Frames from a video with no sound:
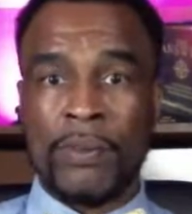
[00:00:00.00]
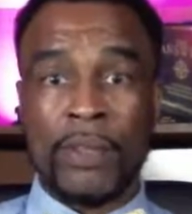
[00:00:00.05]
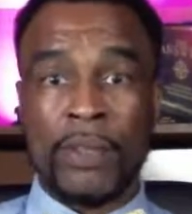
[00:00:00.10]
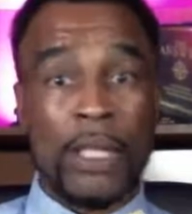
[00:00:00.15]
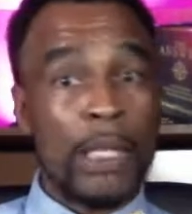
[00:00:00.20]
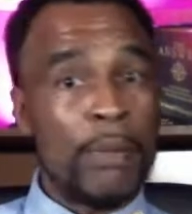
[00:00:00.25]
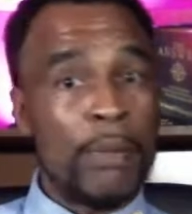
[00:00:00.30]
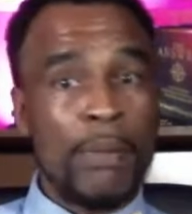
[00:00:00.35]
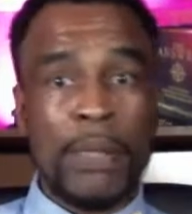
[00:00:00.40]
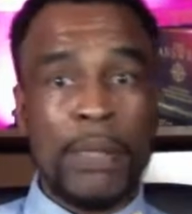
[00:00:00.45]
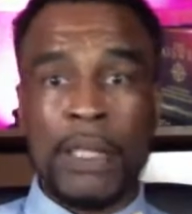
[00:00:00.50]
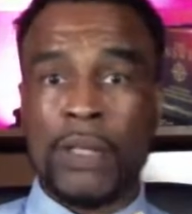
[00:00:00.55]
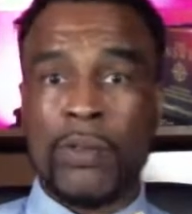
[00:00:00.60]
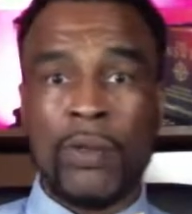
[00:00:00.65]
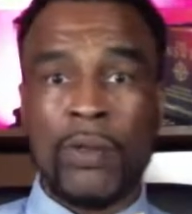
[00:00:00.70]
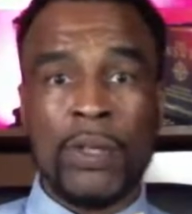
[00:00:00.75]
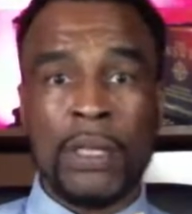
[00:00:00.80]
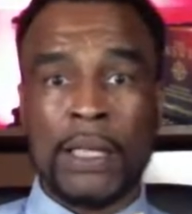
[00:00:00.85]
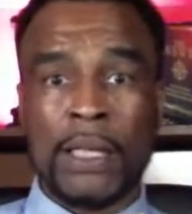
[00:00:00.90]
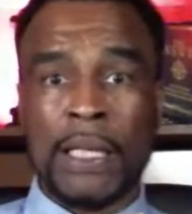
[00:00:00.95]
Got to be in
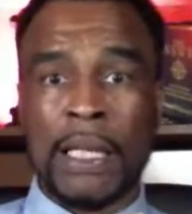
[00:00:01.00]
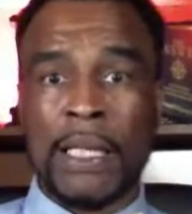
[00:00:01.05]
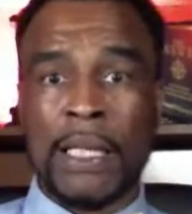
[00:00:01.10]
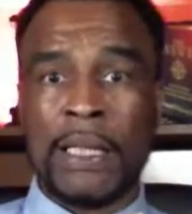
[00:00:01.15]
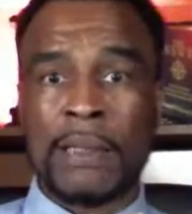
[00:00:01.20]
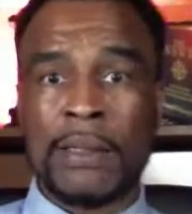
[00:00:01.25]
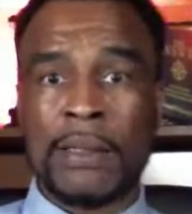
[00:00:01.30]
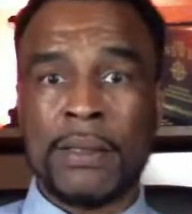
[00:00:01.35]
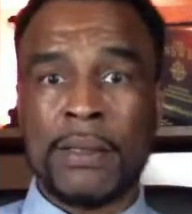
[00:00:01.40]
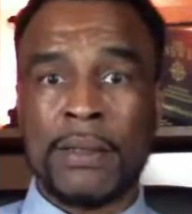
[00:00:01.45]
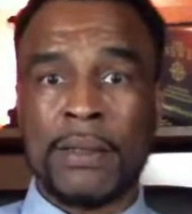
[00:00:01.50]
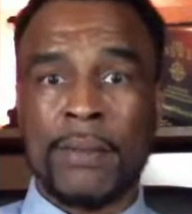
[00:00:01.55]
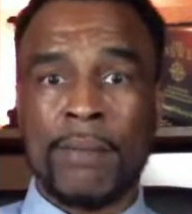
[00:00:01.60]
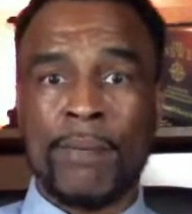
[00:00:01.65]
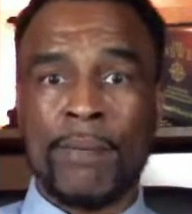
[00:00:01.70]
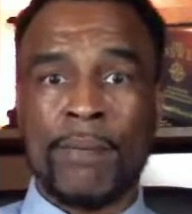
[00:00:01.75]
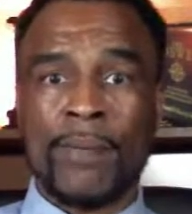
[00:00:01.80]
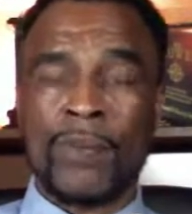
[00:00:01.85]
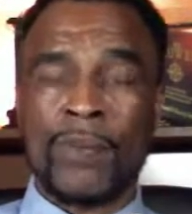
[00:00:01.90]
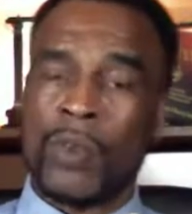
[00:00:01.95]
order, guys.
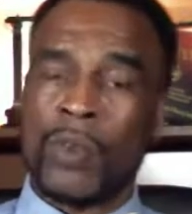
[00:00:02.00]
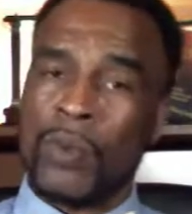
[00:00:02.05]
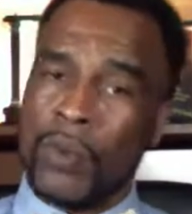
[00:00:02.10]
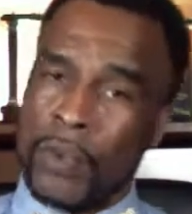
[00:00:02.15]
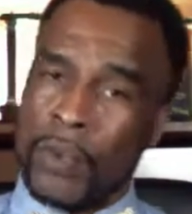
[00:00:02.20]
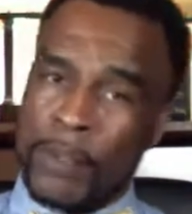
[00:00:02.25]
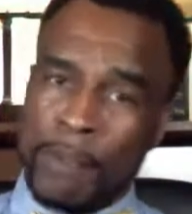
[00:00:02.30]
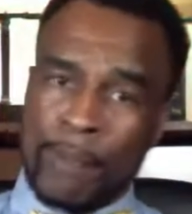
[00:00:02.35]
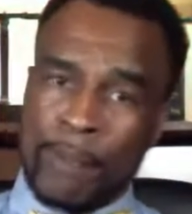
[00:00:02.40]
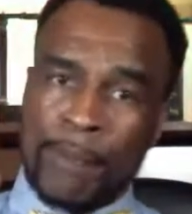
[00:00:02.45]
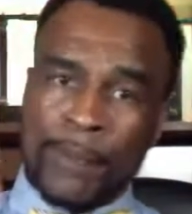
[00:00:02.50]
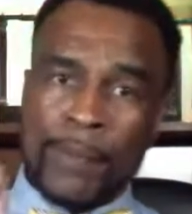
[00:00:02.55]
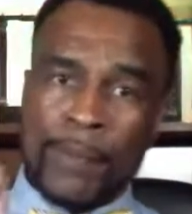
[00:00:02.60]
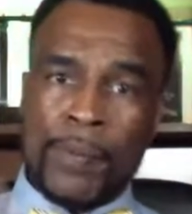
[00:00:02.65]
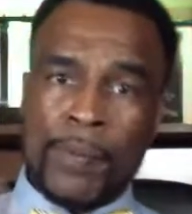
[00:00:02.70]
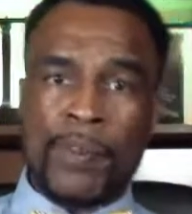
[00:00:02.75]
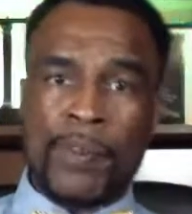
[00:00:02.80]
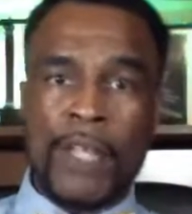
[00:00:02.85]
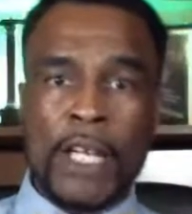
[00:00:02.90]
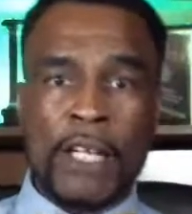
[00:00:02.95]
So
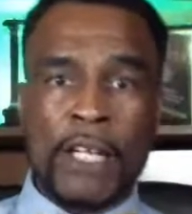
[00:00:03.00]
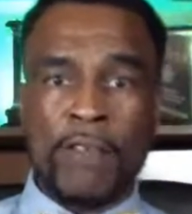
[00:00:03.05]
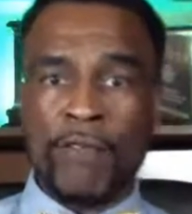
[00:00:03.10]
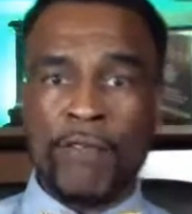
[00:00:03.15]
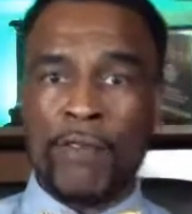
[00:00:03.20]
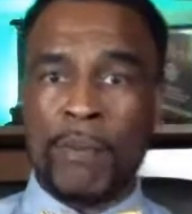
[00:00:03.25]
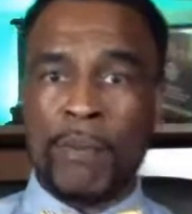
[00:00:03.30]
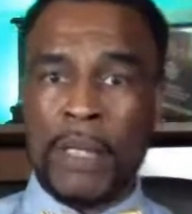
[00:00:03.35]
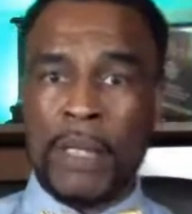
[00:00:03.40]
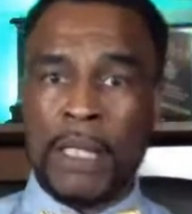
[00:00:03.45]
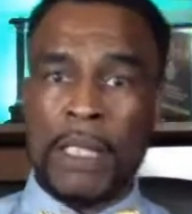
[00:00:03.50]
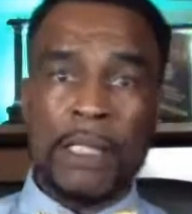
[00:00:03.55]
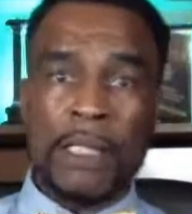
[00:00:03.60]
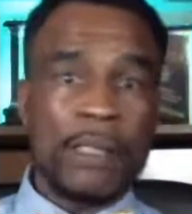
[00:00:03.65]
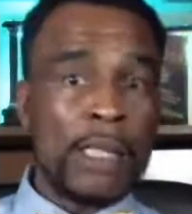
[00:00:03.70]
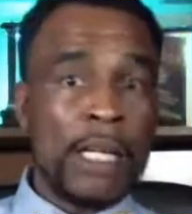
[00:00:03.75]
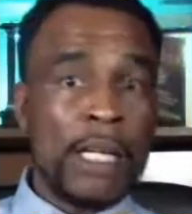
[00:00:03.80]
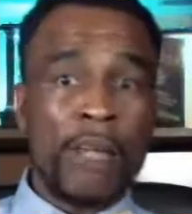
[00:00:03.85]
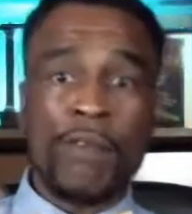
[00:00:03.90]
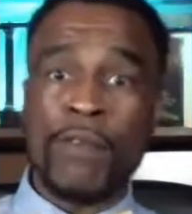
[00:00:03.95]
take it from me,
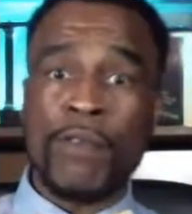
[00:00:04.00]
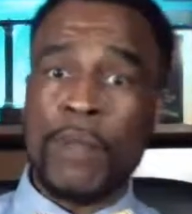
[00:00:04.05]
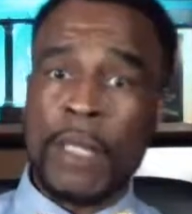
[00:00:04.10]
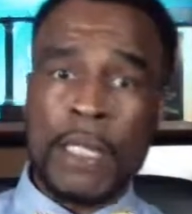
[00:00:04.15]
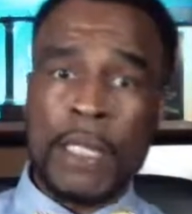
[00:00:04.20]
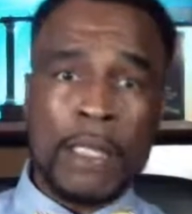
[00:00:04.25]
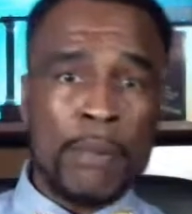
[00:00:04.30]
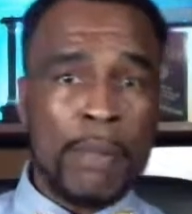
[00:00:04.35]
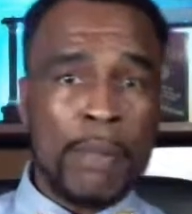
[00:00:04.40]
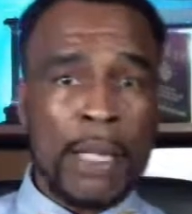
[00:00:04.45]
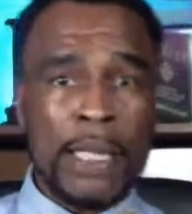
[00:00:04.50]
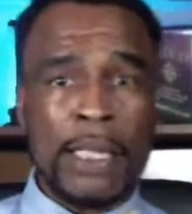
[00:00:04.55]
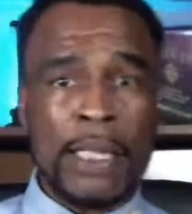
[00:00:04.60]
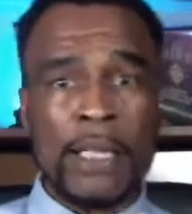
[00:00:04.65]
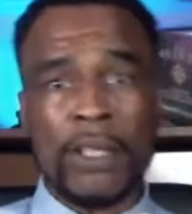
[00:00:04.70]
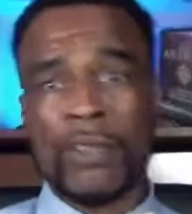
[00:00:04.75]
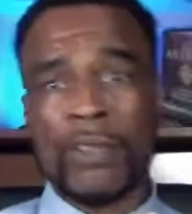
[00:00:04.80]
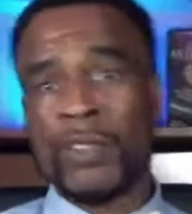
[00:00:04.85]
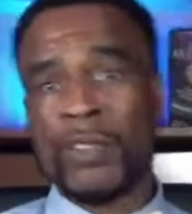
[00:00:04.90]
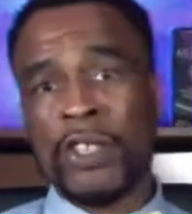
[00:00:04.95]
take it from
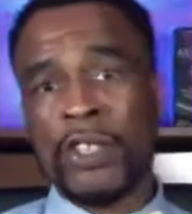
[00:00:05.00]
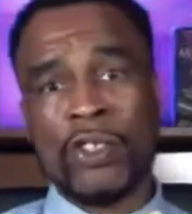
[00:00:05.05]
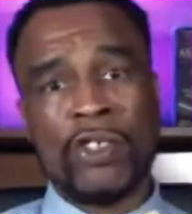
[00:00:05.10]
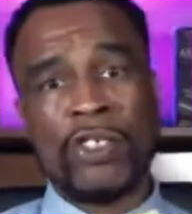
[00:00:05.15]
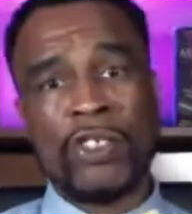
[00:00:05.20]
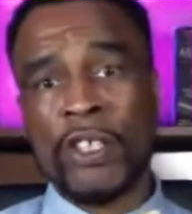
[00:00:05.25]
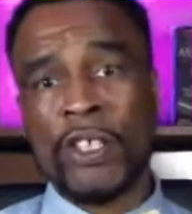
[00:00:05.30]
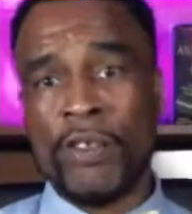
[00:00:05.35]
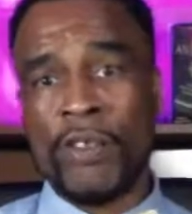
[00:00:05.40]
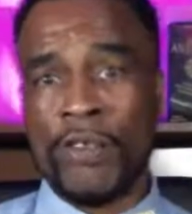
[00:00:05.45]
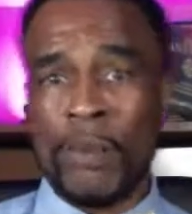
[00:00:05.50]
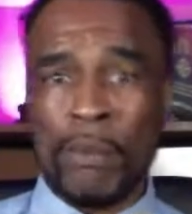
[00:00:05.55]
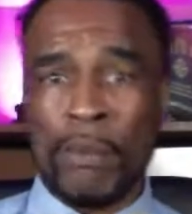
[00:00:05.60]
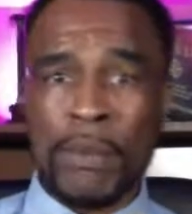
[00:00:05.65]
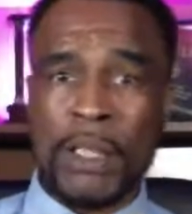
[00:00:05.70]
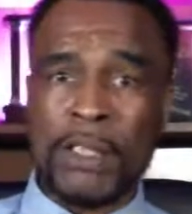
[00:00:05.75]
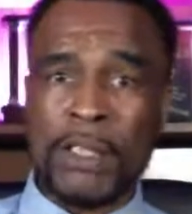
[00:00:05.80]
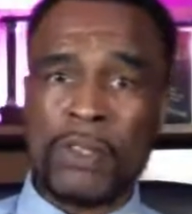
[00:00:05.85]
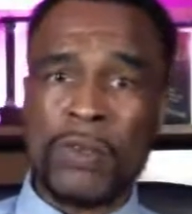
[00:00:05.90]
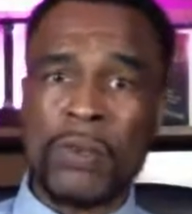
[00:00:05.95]
anybody else. Get yourself a
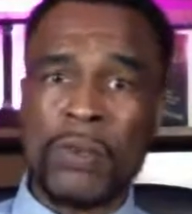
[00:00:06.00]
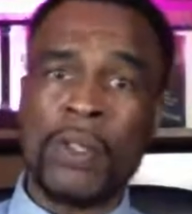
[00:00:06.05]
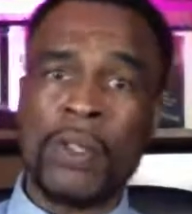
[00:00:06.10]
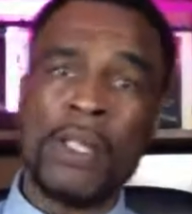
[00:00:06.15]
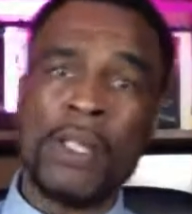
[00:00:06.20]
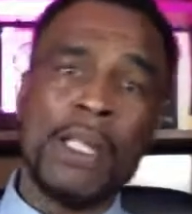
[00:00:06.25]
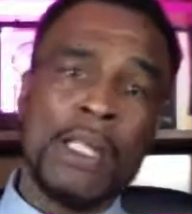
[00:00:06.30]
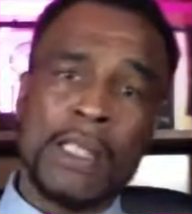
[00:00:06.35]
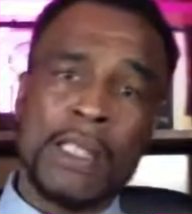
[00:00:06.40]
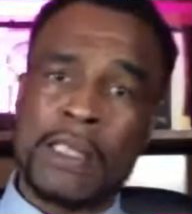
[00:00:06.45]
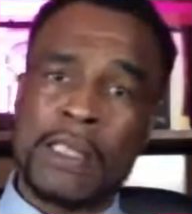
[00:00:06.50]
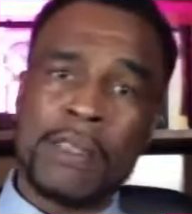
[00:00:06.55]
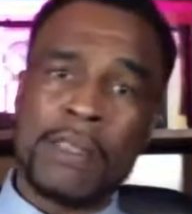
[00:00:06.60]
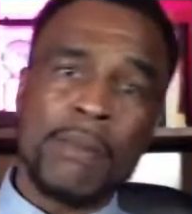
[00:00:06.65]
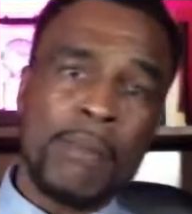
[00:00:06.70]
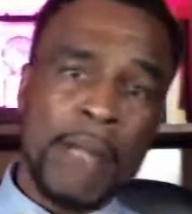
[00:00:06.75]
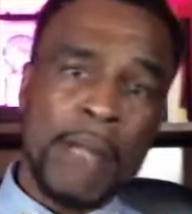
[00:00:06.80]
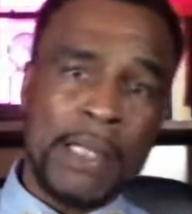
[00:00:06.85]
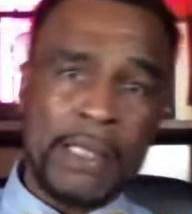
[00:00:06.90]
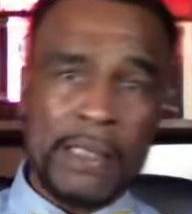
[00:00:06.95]
mentor, get
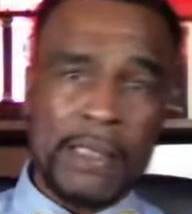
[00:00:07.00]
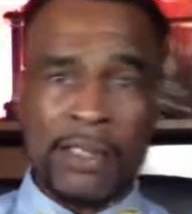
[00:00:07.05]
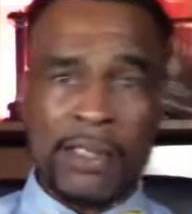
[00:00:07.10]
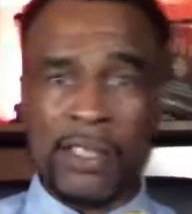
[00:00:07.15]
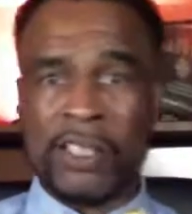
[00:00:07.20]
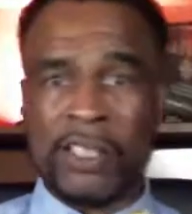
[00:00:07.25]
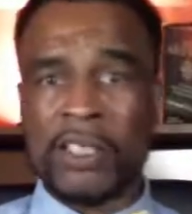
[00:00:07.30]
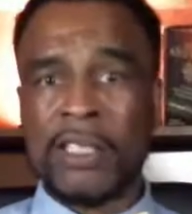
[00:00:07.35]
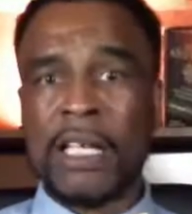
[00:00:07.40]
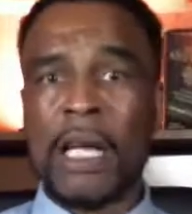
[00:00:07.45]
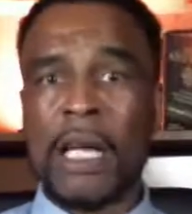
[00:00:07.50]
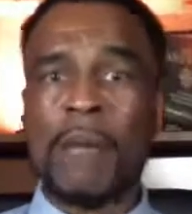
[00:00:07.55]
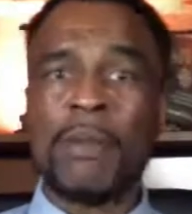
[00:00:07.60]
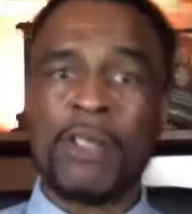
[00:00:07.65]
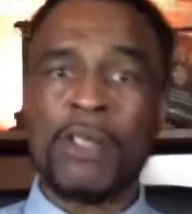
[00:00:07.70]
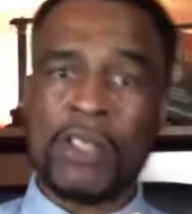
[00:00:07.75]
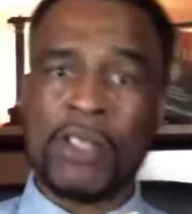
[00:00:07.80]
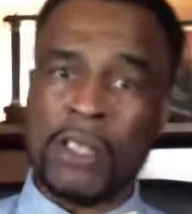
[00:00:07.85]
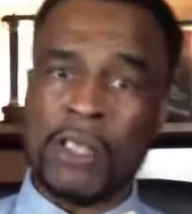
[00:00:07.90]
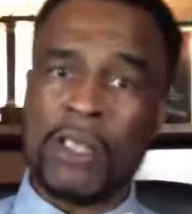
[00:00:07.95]
somebody that's
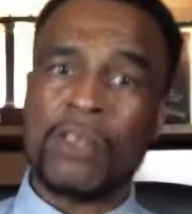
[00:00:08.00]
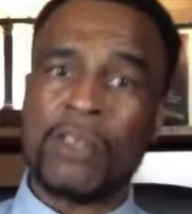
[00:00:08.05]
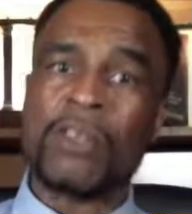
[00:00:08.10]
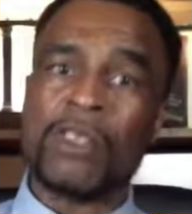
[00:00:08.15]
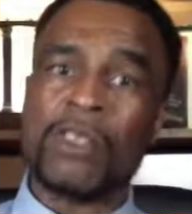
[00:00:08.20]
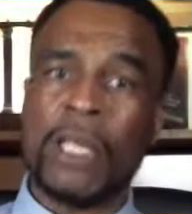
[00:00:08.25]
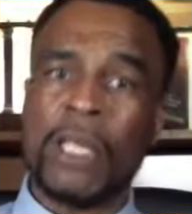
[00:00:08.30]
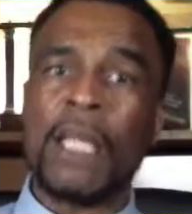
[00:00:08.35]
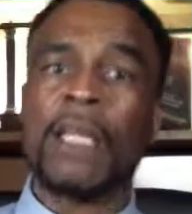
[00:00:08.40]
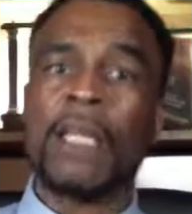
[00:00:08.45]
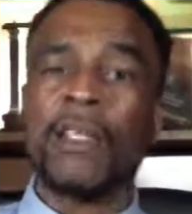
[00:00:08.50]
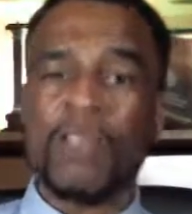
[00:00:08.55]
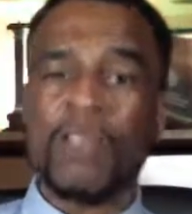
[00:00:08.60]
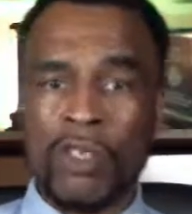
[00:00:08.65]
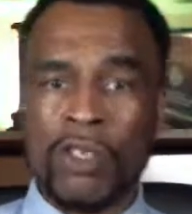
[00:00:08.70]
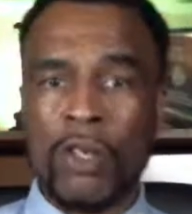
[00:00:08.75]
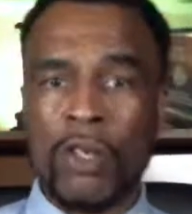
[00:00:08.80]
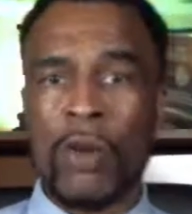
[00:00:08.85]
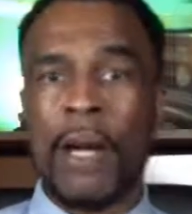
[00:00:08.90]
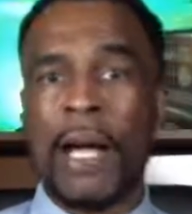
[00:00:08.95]
established and understands
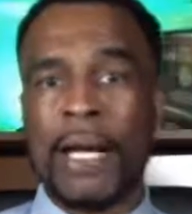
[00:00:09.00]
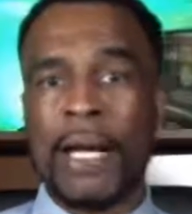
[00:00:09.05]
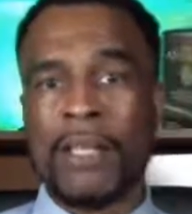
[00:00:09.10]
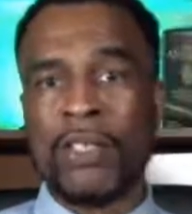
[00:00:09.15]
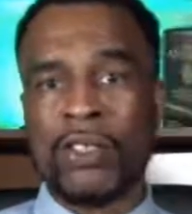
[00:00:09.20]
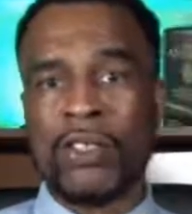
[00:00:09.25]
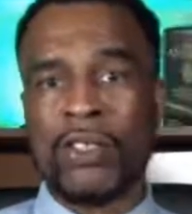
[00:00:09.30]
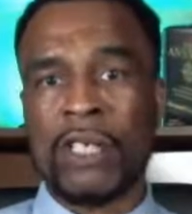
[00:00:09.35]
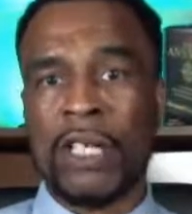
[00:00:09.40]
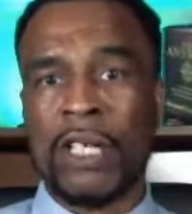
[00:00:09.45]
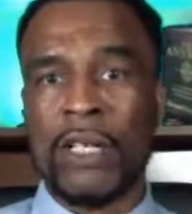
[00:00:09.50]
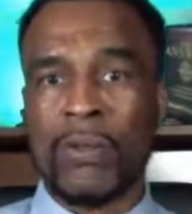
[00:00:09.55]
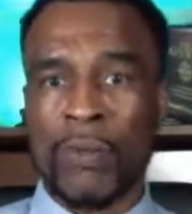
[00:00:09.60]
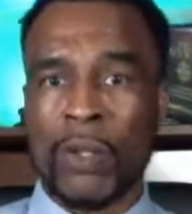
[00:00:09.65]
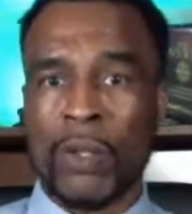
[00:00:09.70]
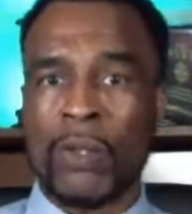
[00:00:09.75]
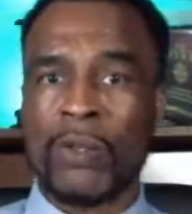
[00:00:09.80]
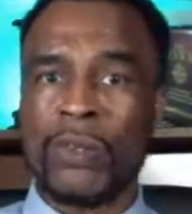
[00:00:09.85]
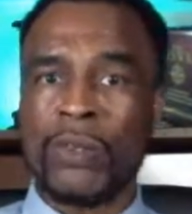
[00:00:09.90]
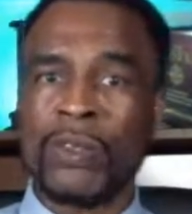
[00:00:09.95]
and know how this thing
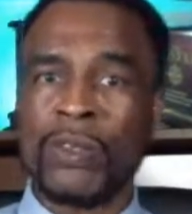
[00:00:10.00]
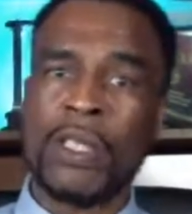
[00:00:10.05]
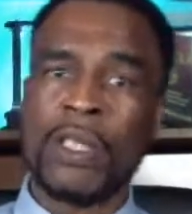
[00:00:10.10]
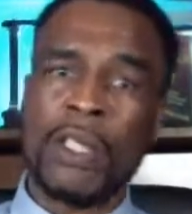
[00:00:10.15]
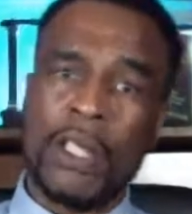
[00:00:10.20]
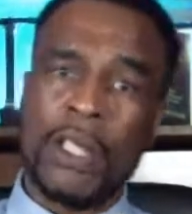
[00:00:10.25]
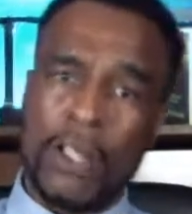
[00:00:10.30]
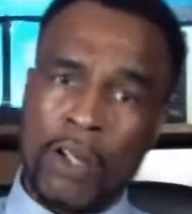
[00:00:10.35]
rolls.